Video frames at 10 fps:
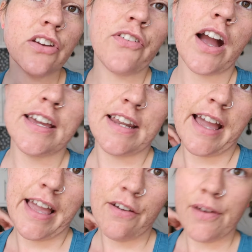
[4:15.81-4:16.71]
a
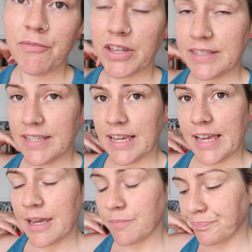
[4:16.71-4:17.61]
Friday, if I'm fancying
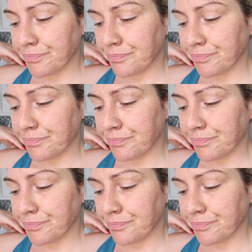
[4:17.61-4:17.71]
it,